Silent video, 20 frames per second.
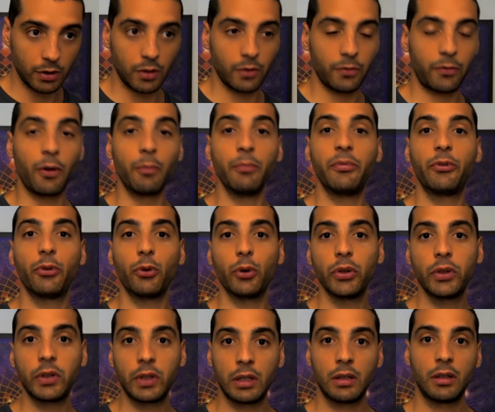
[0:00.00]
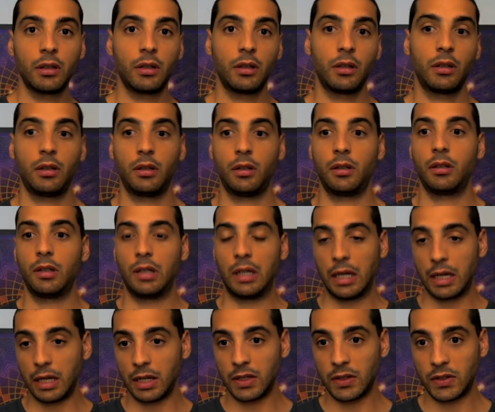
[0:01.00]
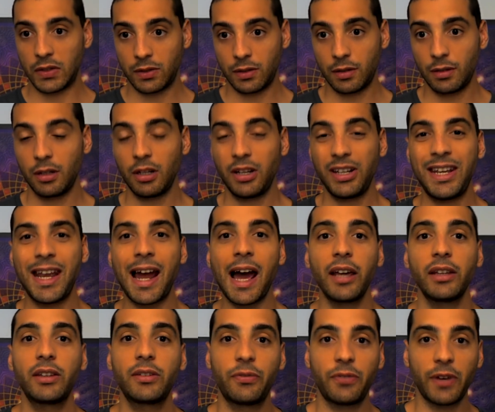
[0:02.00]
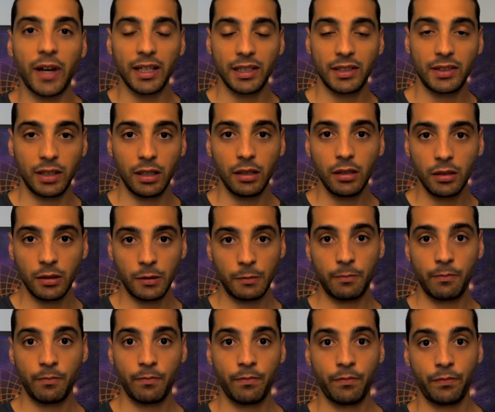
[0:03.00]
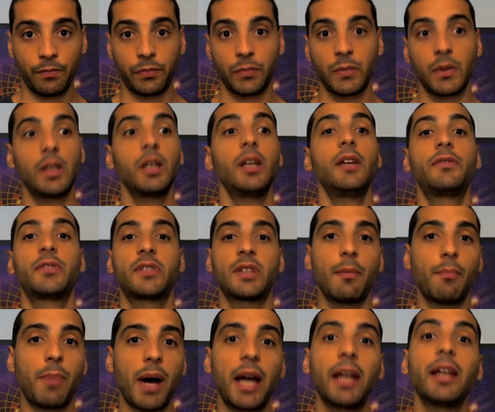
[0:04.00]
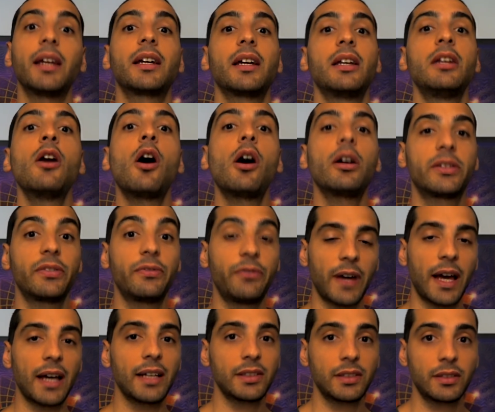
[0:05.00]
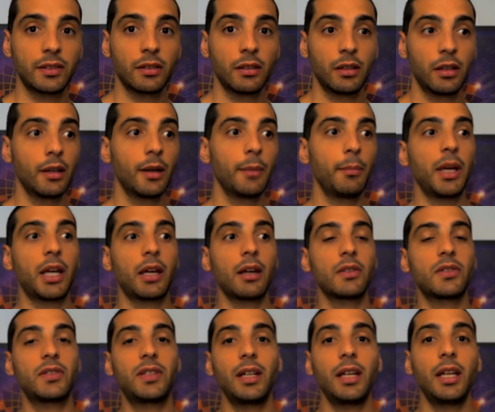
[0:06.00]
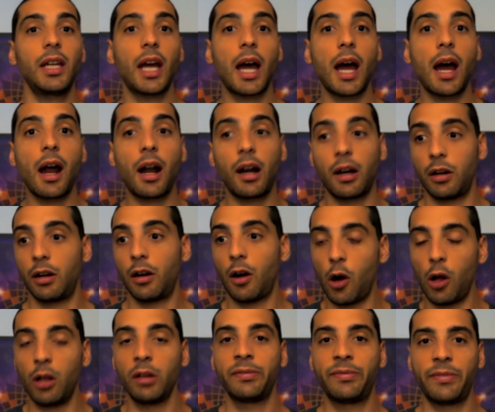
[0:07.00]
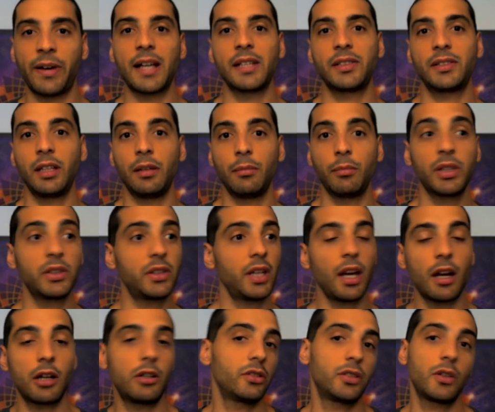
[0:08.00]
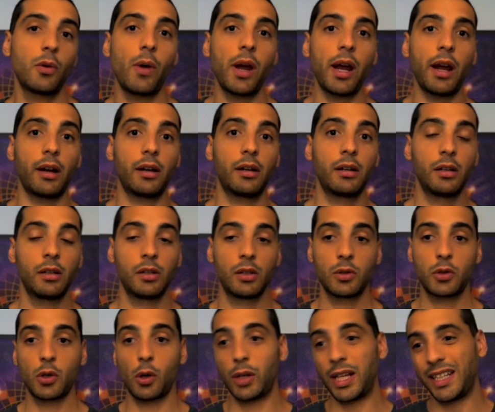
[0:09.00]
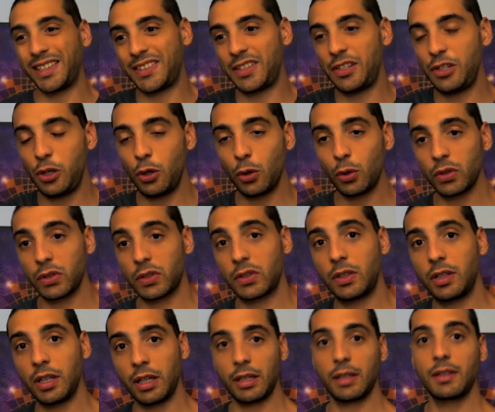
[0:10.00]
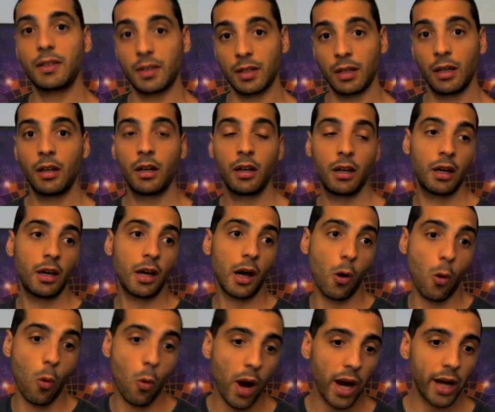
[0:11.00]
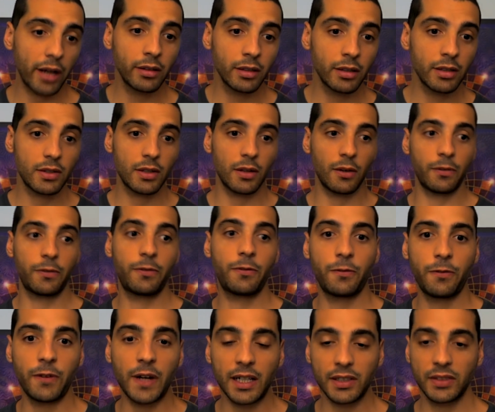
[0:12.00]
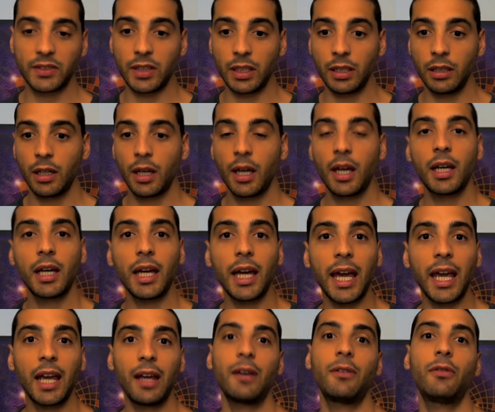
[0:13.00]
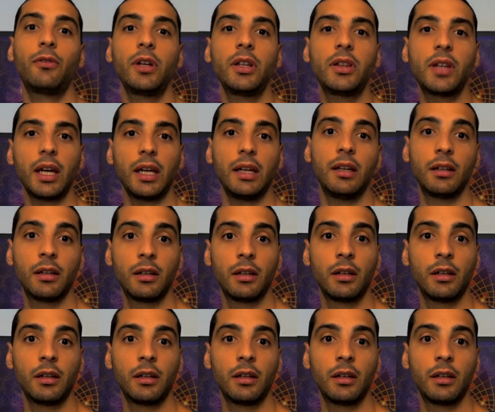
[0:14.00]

from food as night fasting. If somebody cannot fast, because they are all fasting, but they are not aware. So let's use this awareness of fasting every day,